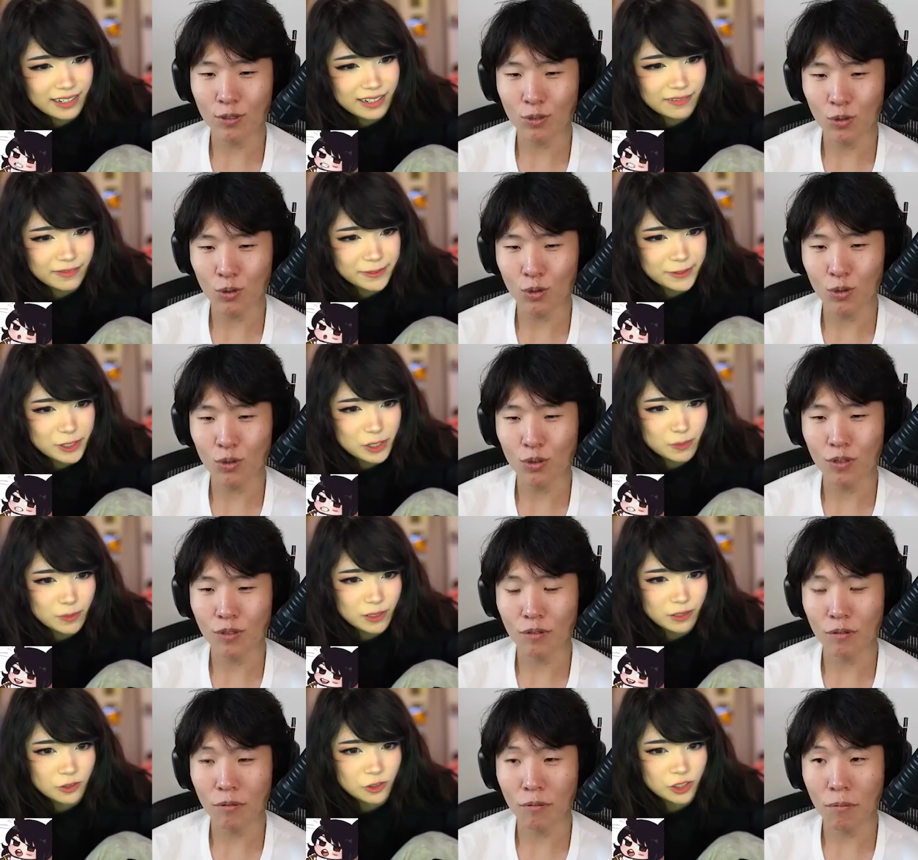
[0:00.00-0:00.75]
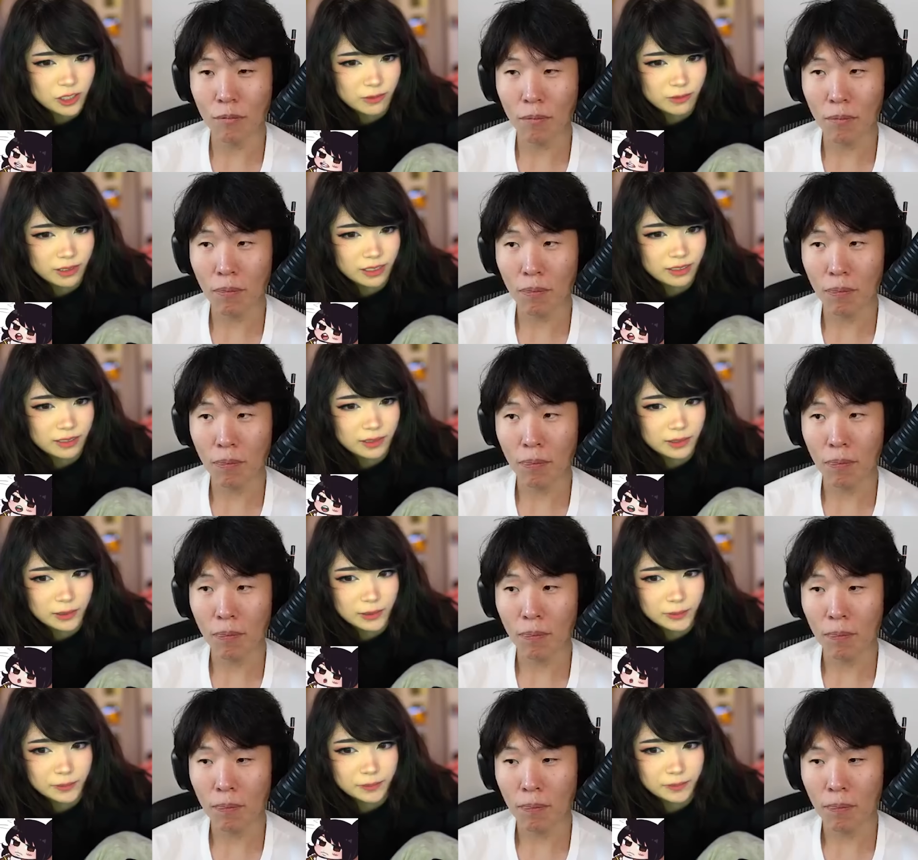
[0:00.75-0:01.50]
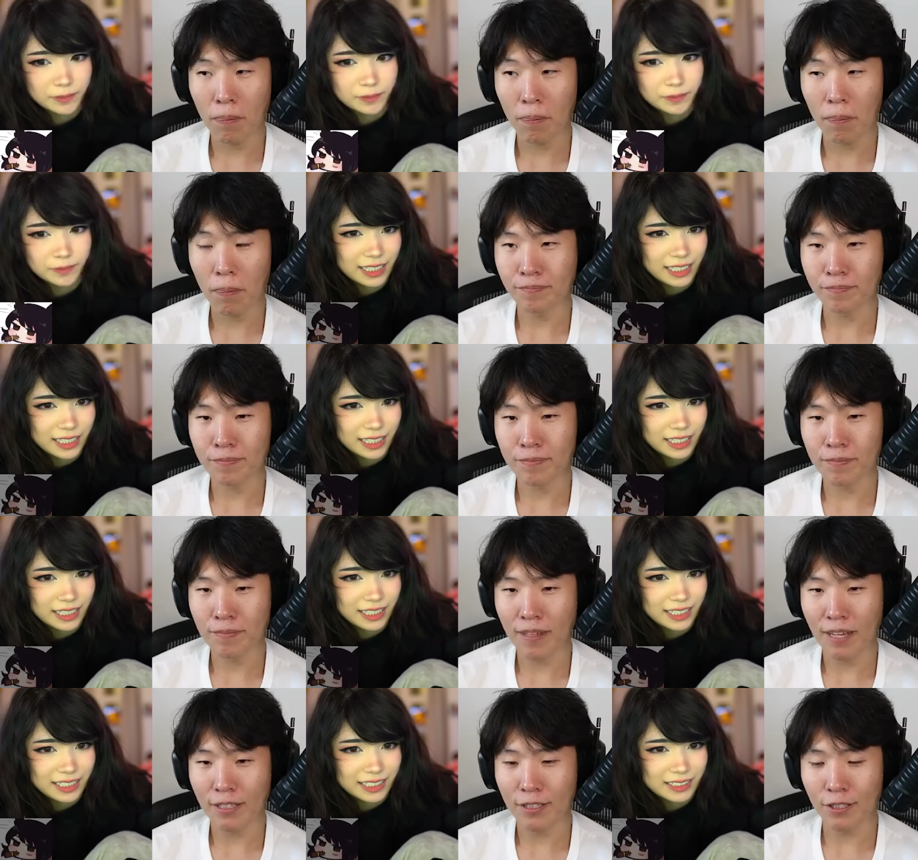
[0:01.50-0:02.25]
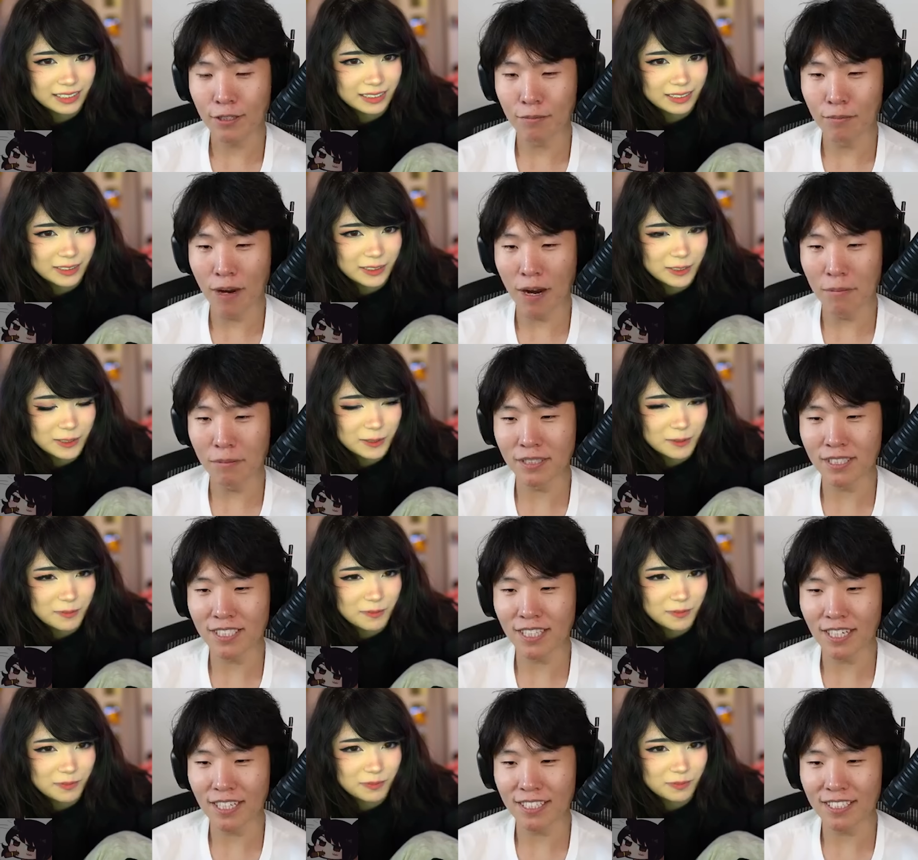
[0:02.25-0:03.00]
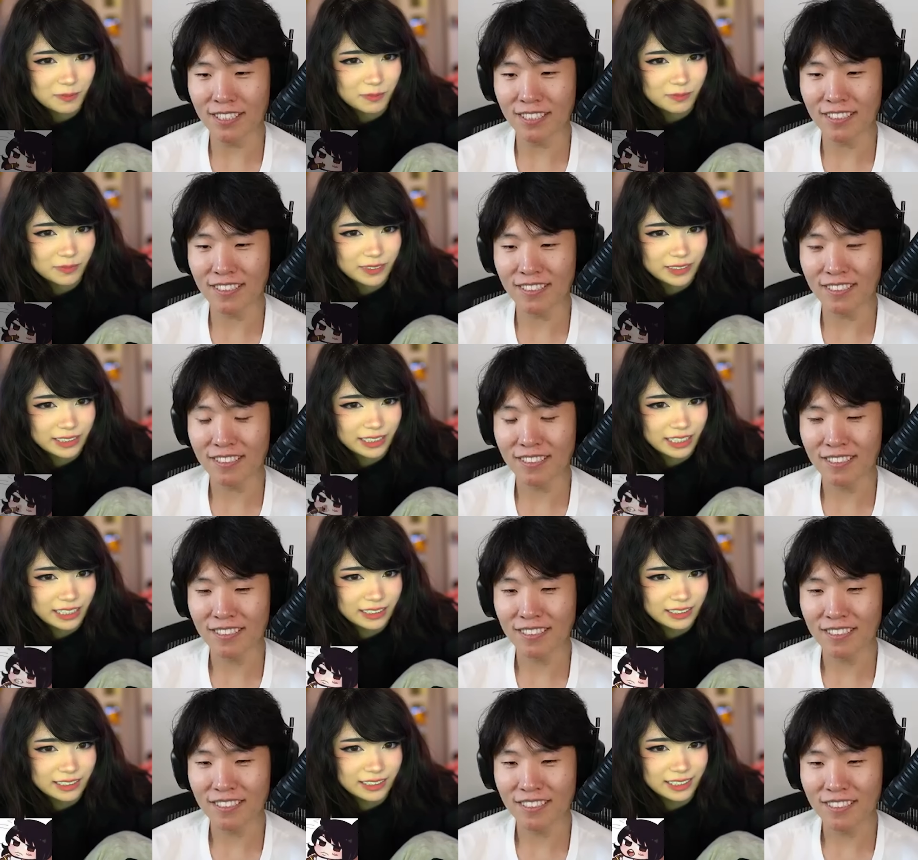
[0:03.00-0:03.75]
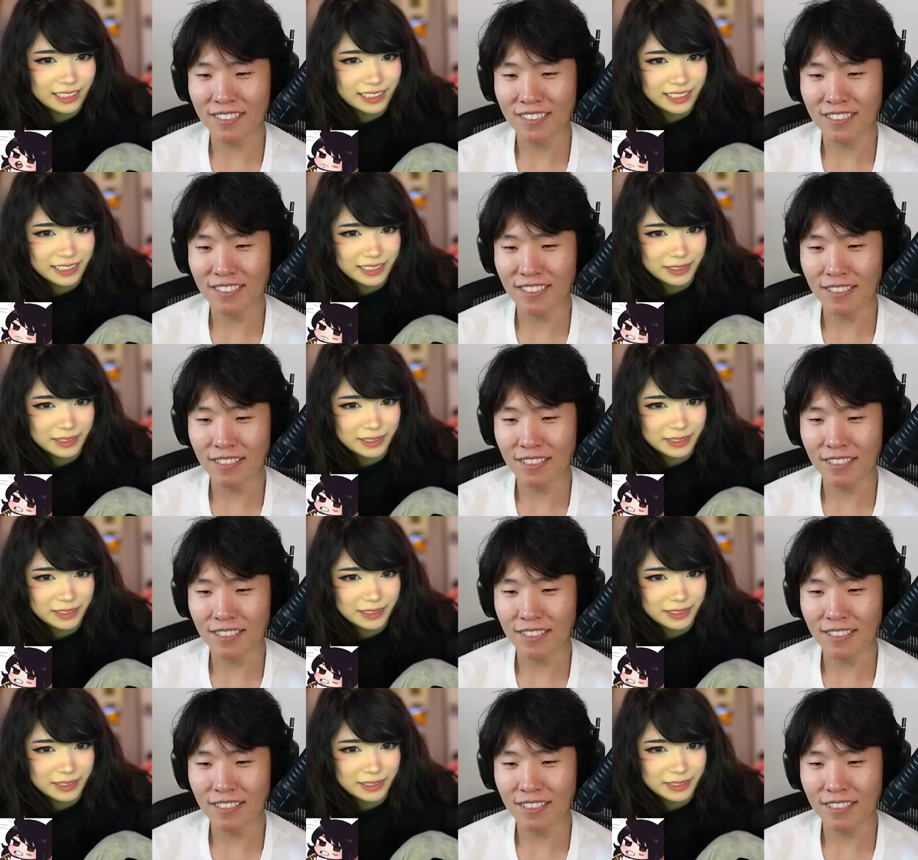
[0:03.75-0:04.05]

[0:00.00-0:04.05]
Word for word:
Speaker 1: never spoke German at home.
Speaker 2: So your mom is Chinese?
Speaker 1: Yes.